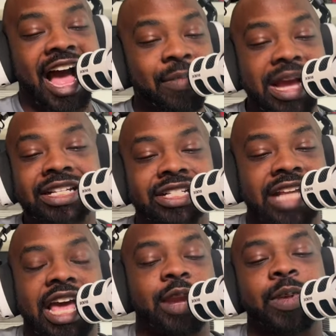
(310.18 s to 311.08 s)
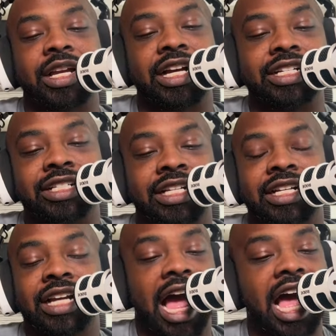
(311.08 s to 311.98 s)
I'm excited because
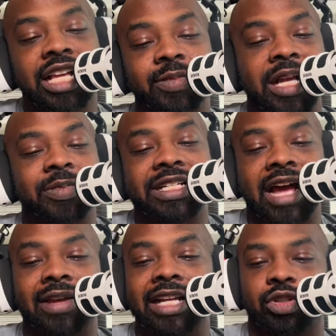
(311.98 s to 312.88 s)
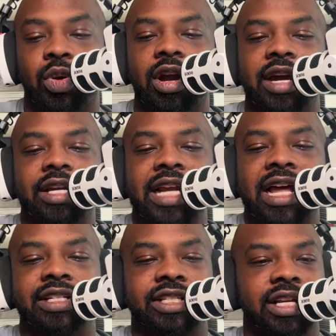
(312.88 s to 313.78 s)
I was about to be down like twelve hundred
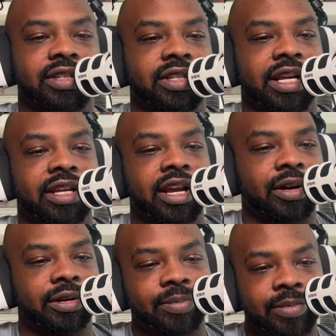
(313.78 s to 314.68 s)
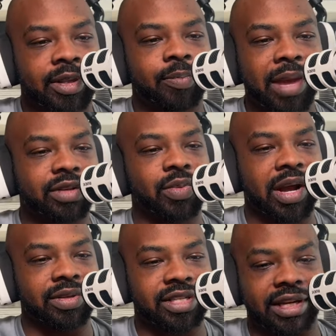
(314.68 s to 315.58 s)
dollars yesterday. Oh, back to what I
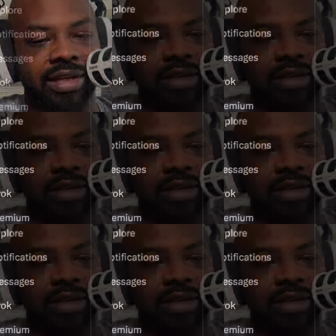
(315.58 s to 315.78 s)
was saying.